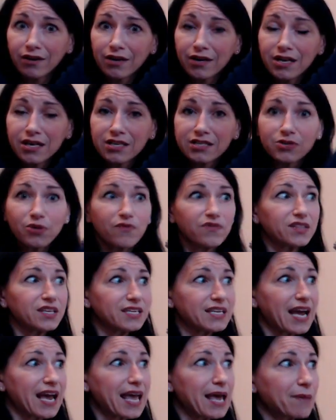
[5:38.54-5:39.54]
So if the
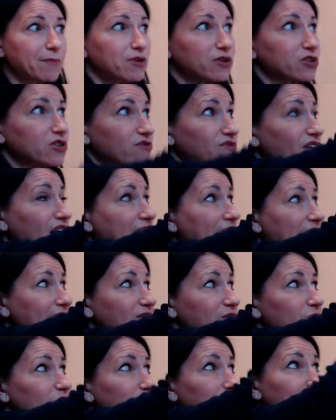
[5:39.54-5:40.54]
diameter is 5,
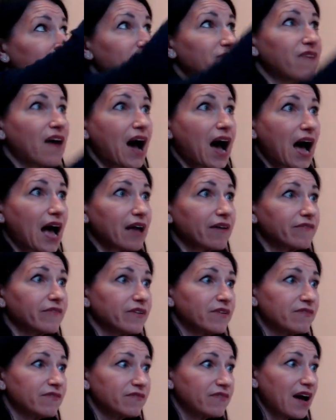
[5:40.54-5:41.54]
it would be 5,
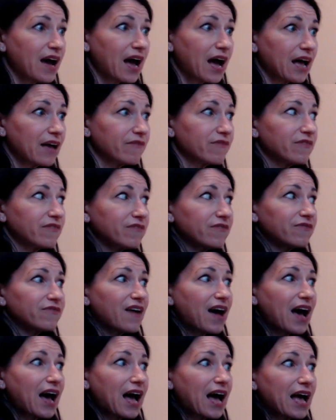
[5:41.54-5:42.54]
5,
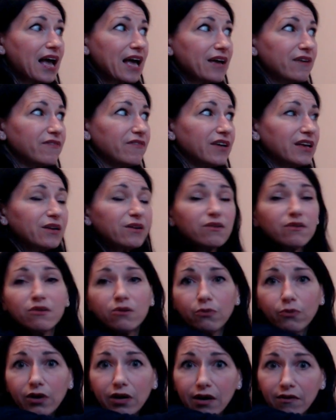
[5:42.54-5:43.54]
5, and
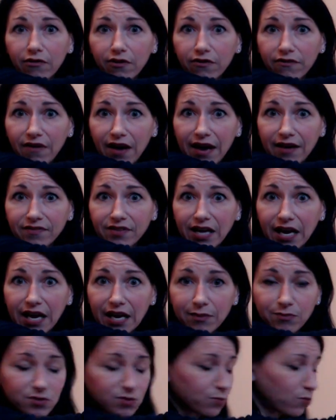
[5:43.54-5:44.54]
whatever 5
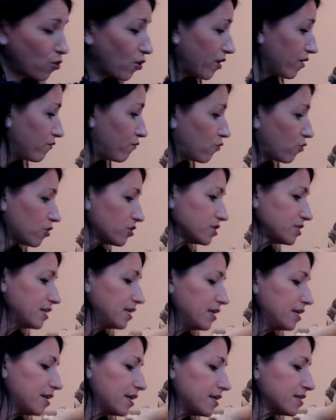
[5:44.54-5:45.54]
times
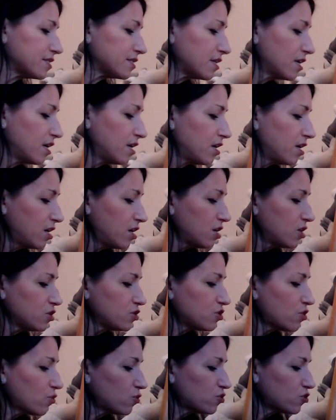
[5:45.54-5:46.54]
0.14 is.
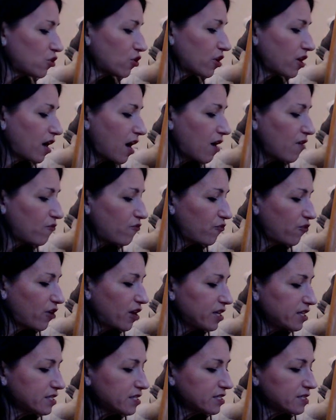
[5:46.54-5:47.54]
So
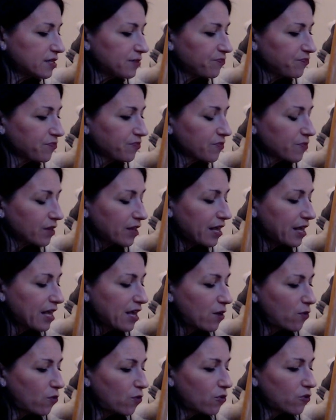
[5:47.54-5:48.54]
circumference
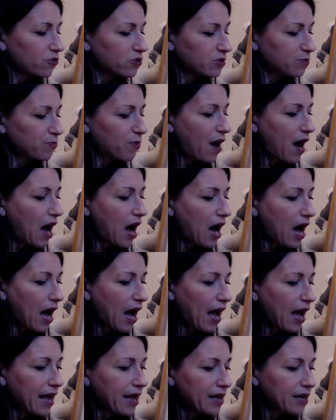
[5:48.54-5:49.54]
equals
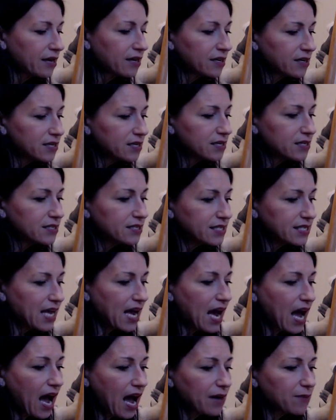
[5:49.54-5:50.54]
pi
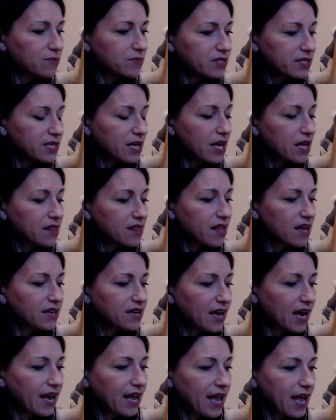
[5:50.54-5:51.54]
times the
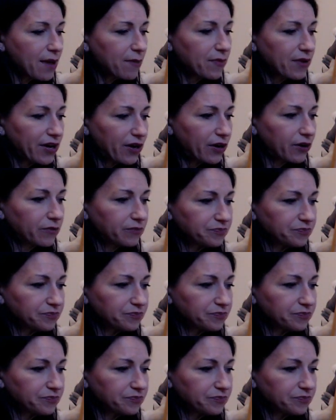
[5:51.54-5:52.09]
diameter.